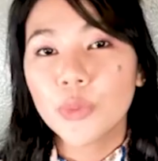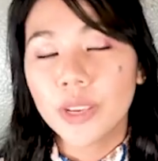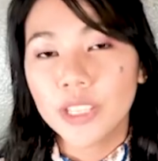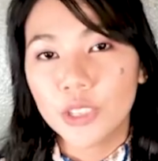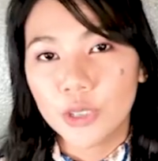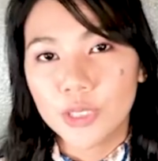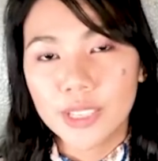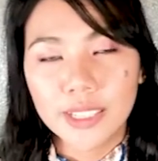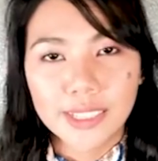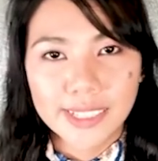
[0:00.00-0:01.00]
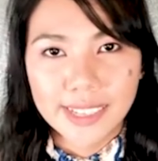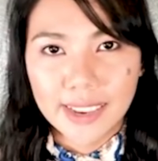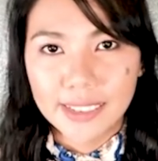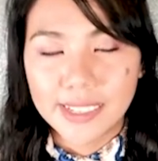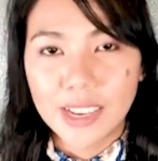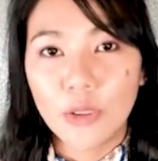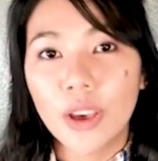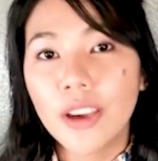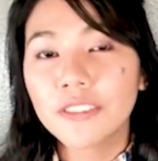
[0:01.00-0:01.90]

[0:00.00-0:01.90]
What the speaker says: which we can use this tense.